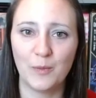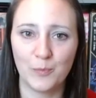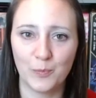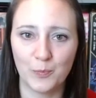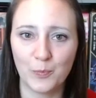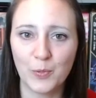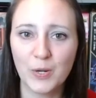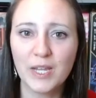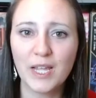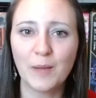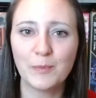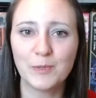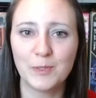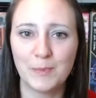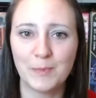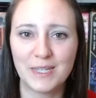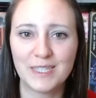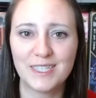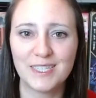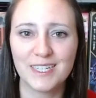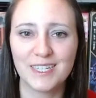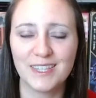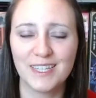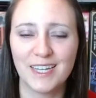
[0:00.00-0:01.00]
pretty
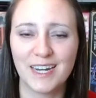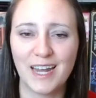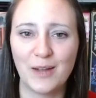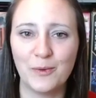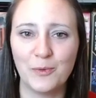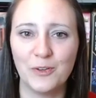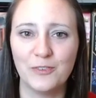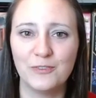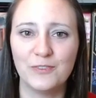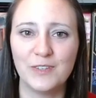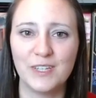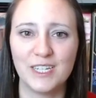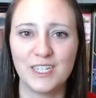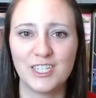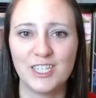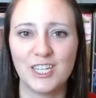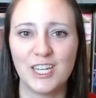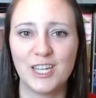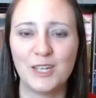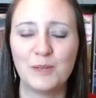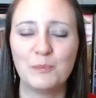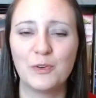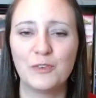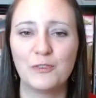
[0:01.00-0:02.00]
optimistic that I will finish
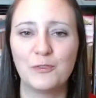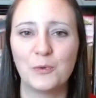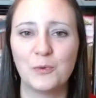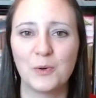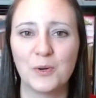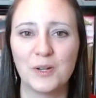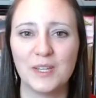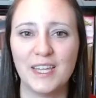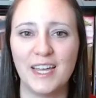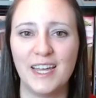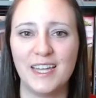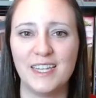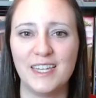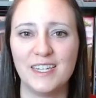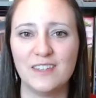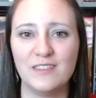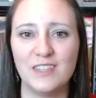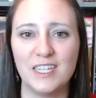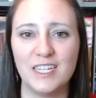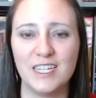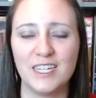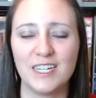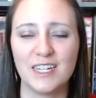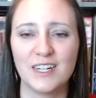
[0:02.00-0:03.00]
it before the end of
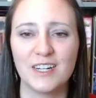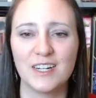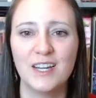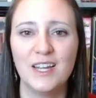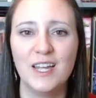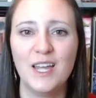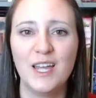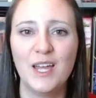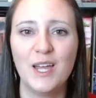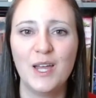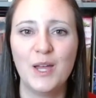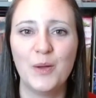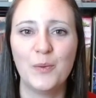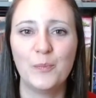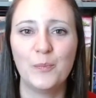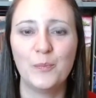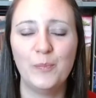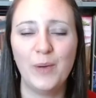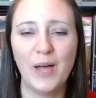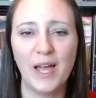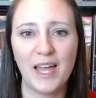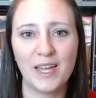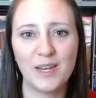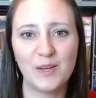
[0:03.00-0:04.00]
the year.
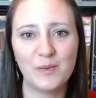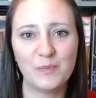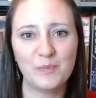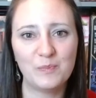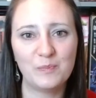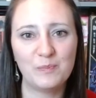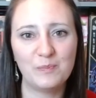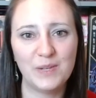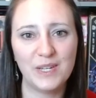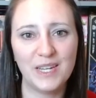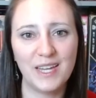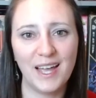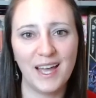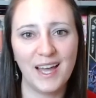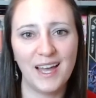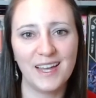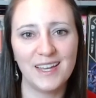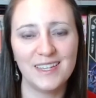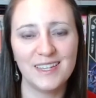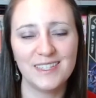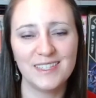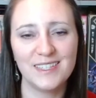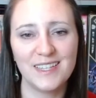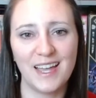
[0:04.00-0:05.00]
But
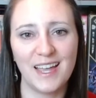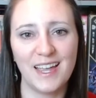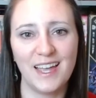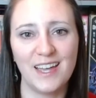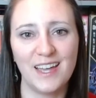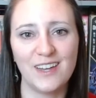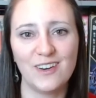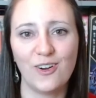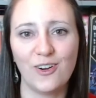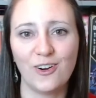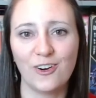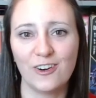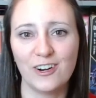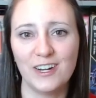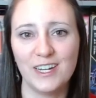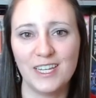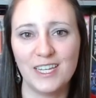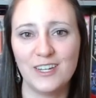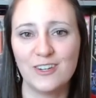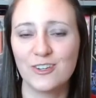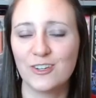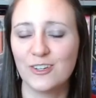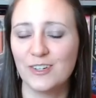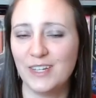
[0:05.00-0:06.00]
because I had
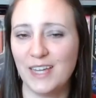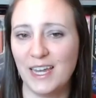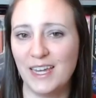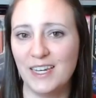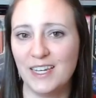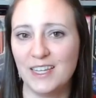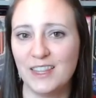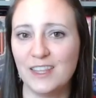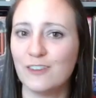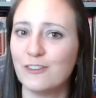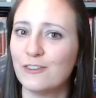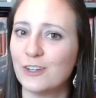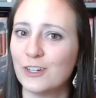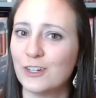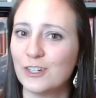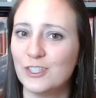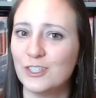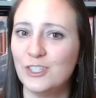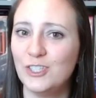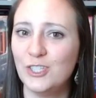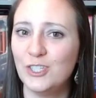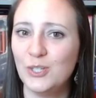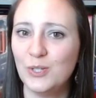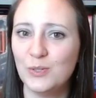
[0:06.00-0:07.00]
already created the
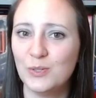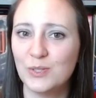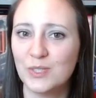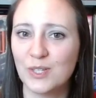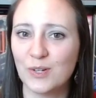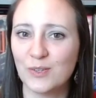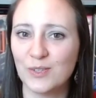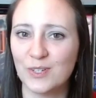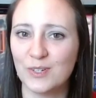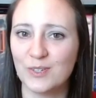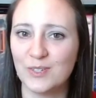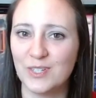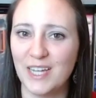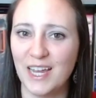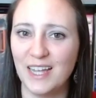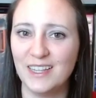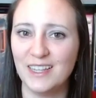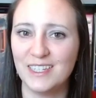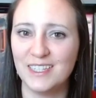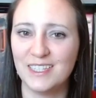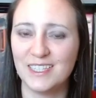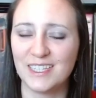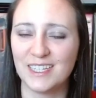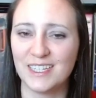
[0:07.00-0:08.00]
first 2 solo
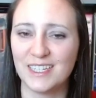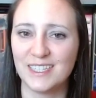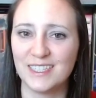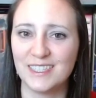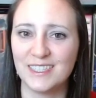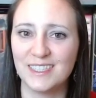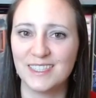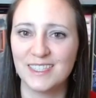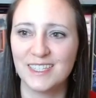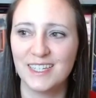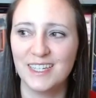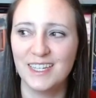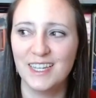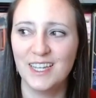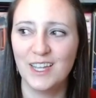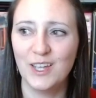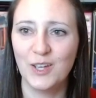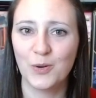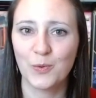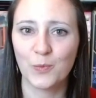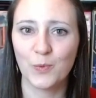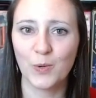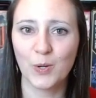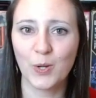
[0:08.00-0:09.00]
challenges,
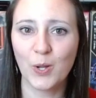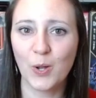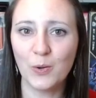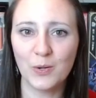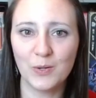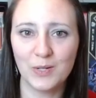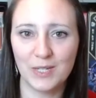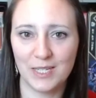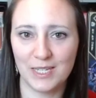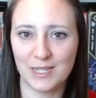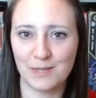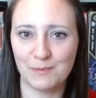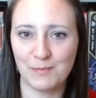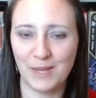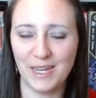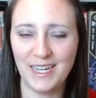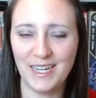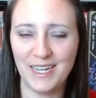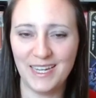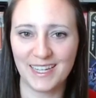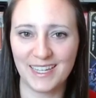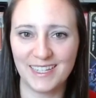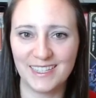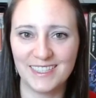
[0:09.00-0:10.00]
Rococo didn't
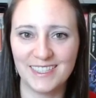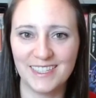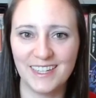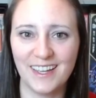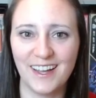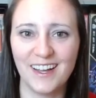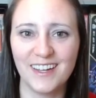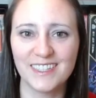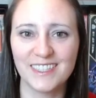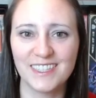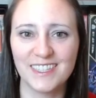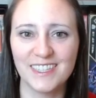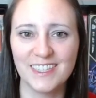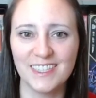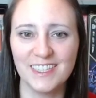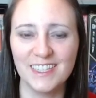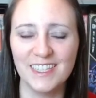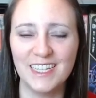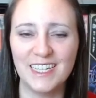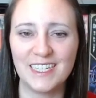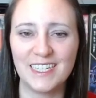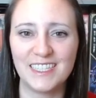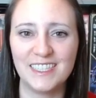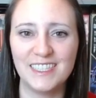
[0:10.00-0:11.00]
make it onto the
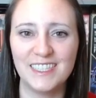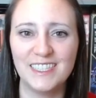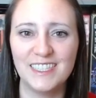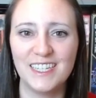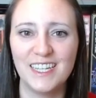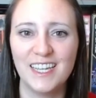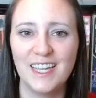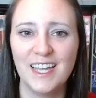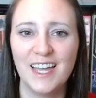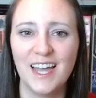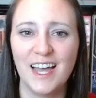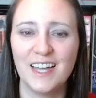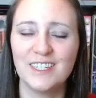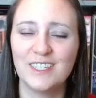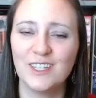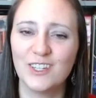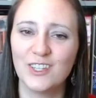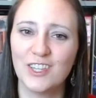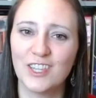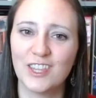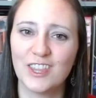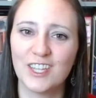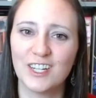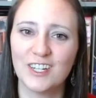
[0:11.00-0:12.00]
list until
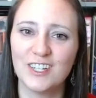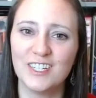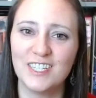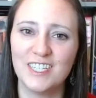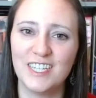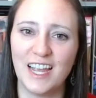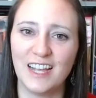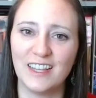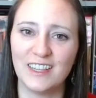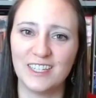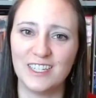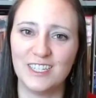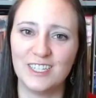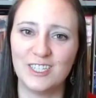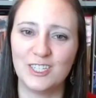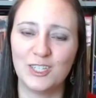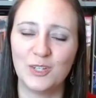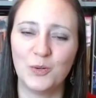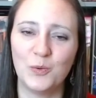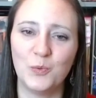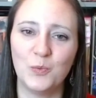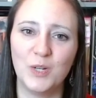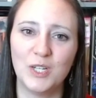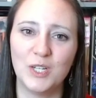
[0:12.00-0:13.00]
the 3rd challenge,
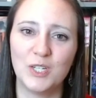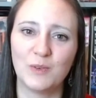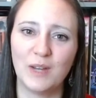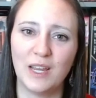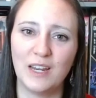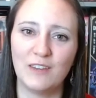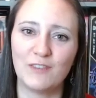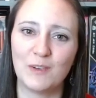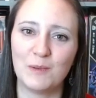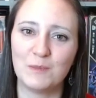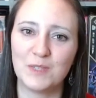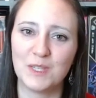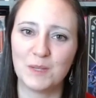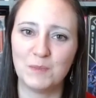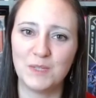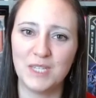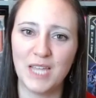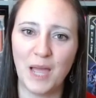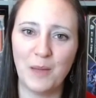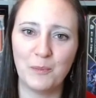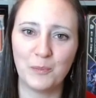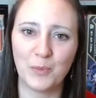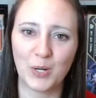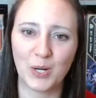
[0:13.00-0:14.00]
which ran from
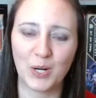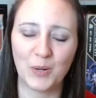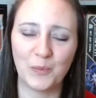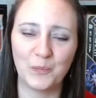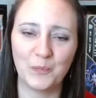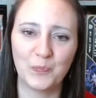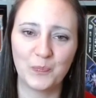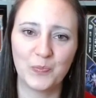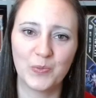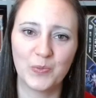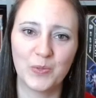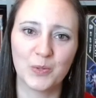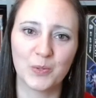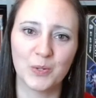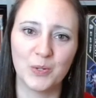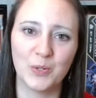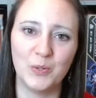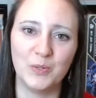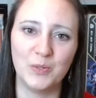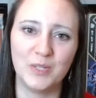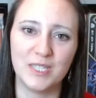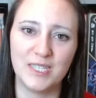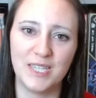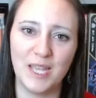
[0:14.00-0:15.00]
September
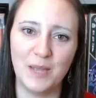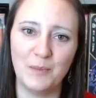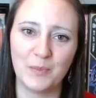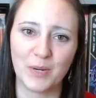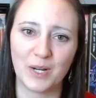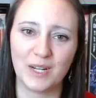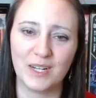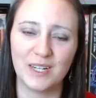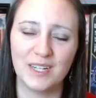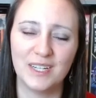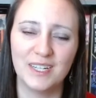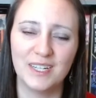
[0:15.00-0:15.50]
through December.